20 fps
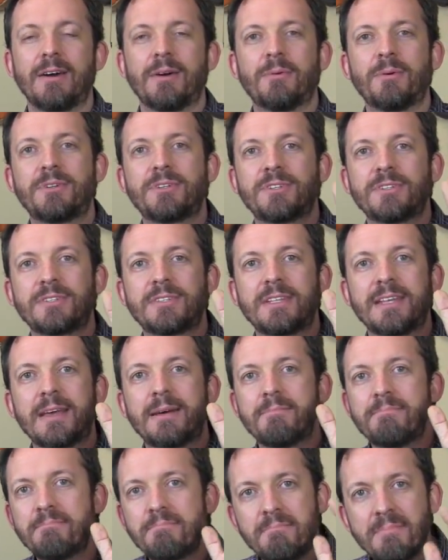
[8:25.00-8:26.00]
which is the
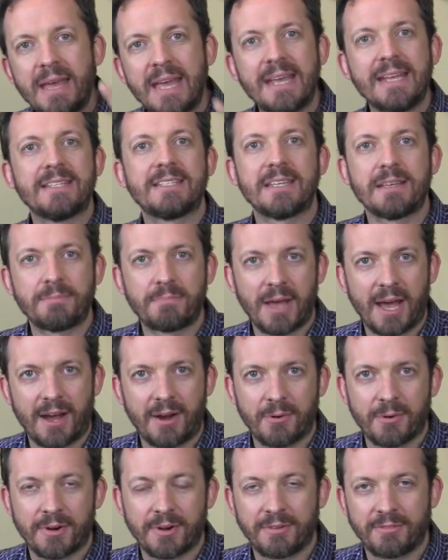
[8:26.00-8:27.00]
amazing
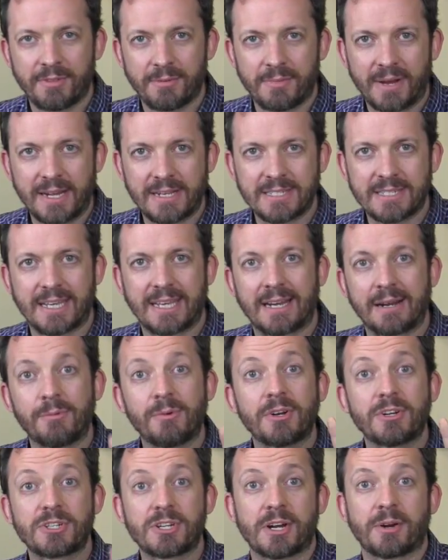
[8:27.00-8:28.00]
power of the MindScan. I
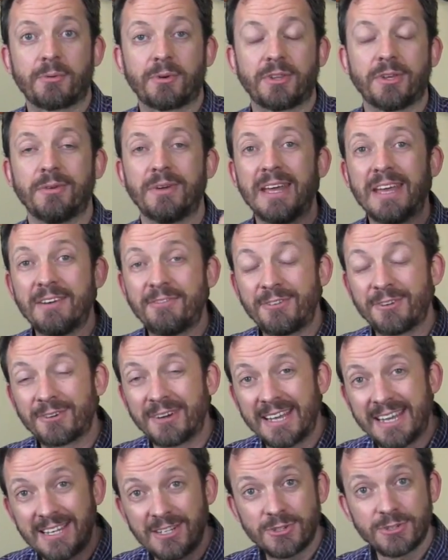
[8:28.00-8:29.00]
want to share it with you. If
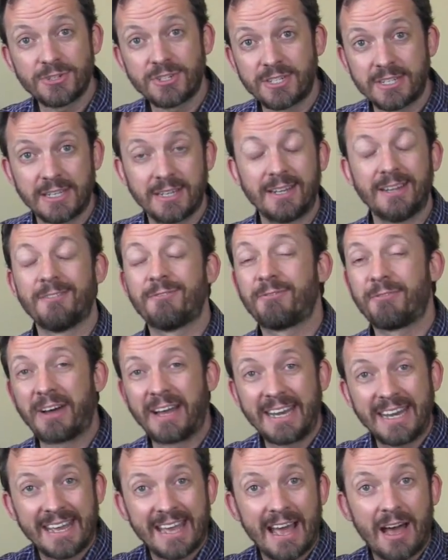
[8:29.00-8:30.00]
you're interested in
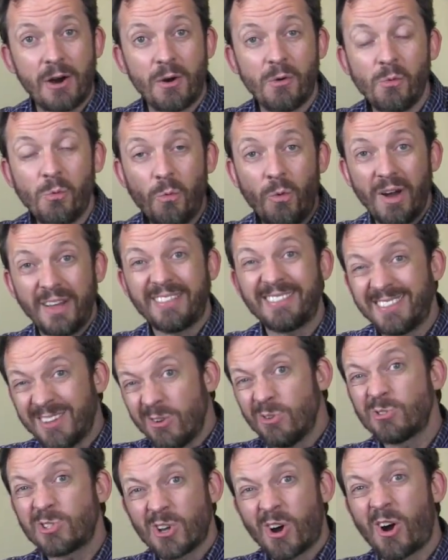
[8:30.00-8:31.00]
finding out what
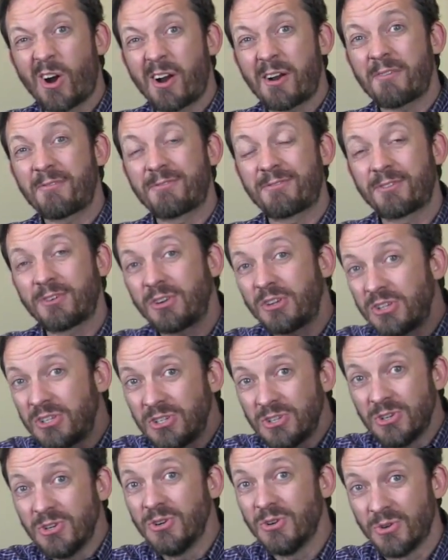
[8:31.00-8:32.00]
those are for
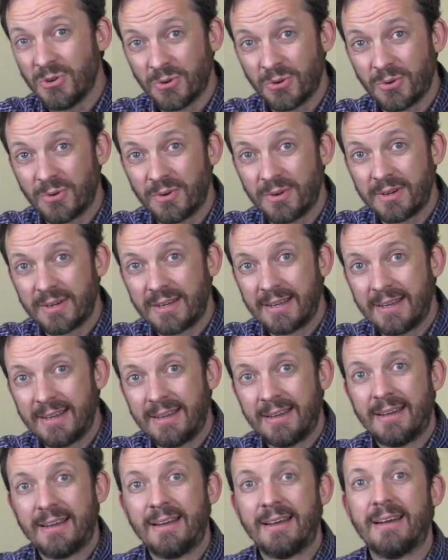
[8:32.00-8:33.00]
you,
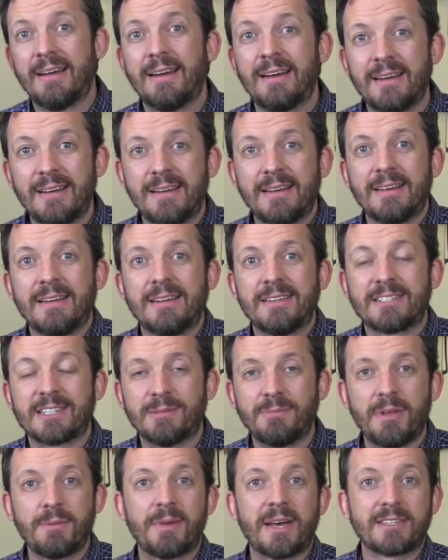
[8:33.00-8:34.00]

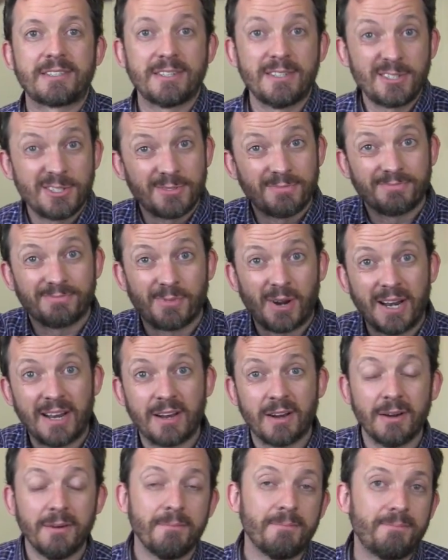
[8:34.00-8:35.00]
send me a message right
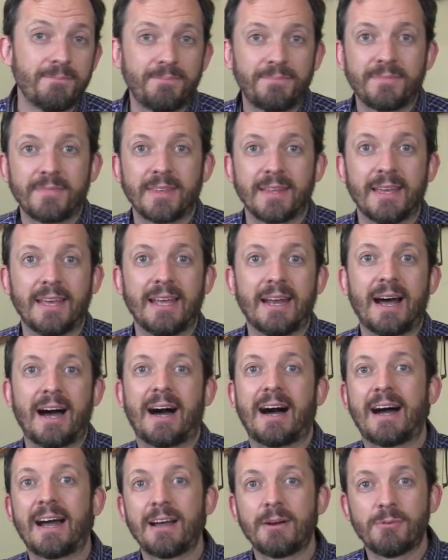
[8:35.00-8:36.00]
here, and
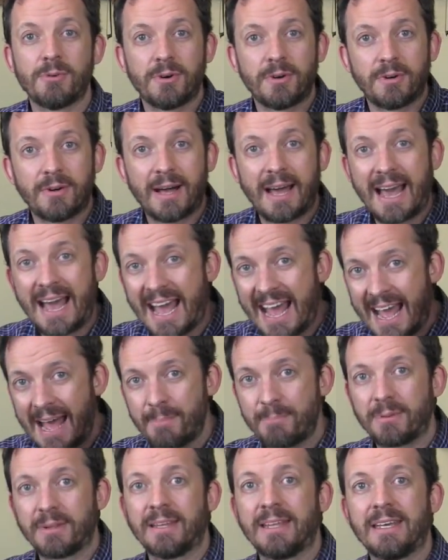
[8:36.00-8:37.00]
I will
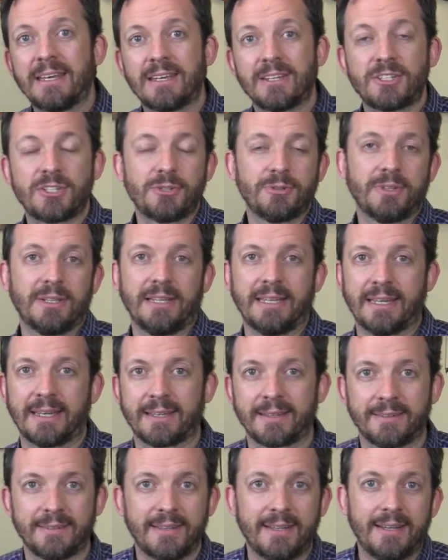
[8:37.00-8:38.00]
happily get you a
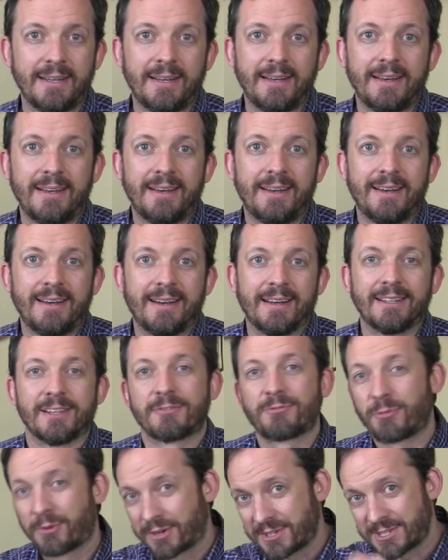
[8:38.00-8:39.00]
link. I
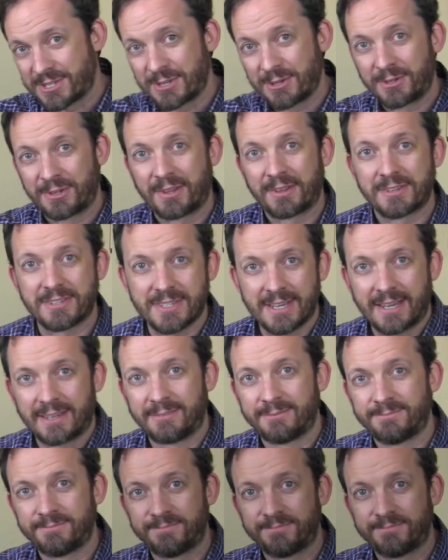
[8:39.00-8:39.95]
look forward to seeing you on the other side.